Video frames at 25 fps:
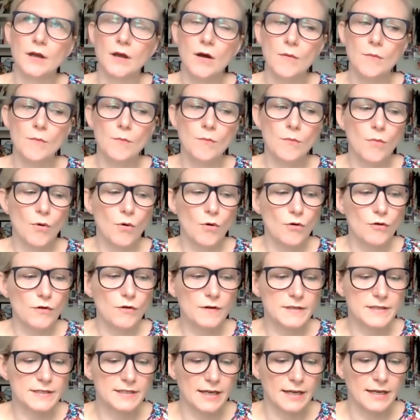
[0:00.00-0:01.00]
more a
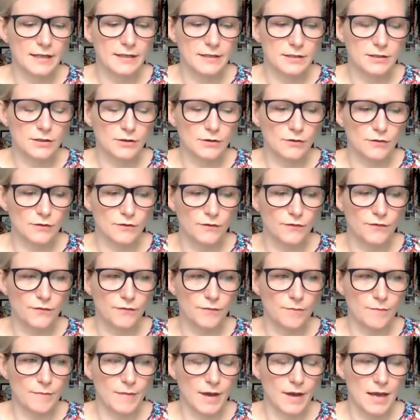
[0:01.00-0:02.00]
sense of
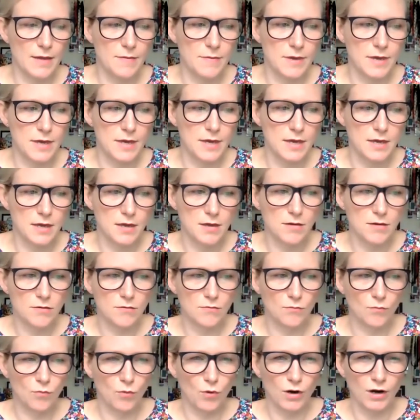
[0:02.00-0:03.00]
maybe
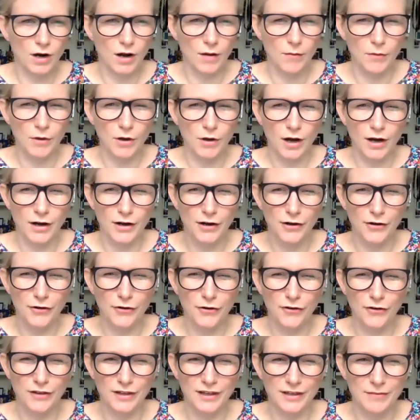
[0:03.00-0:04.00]
what I'm kind of
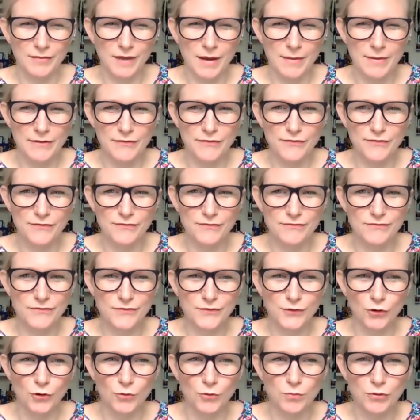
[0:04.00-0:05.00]
calling maybe
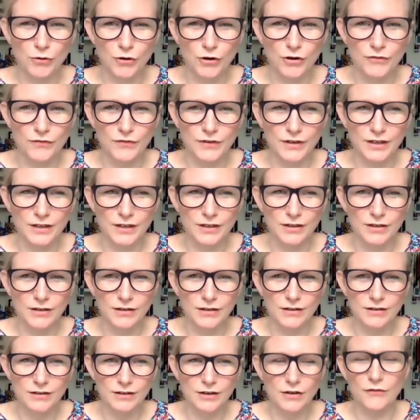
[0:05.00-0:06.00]
foolproofing
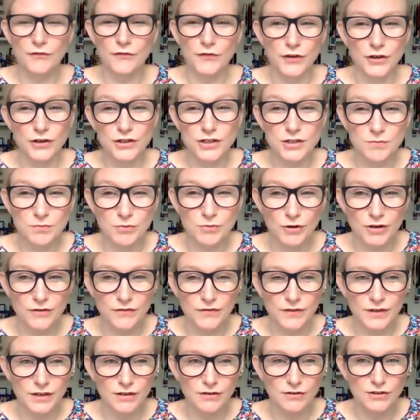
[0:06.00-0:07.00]
or
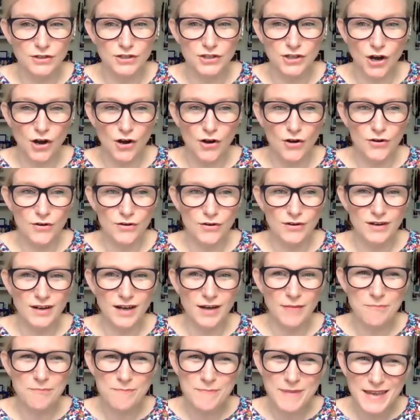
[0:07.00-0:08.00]
future-proofing your show
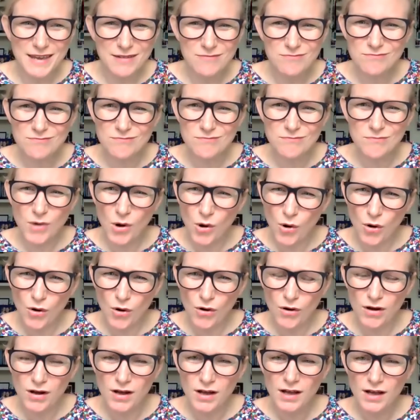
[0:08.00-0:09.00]
a bit
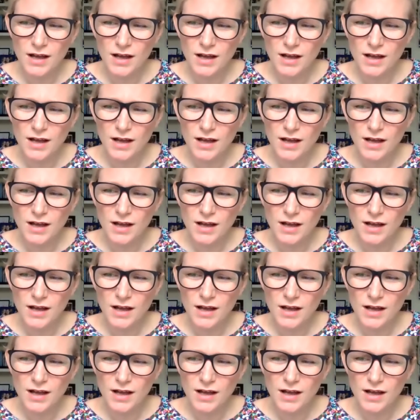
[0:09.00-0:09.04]
more.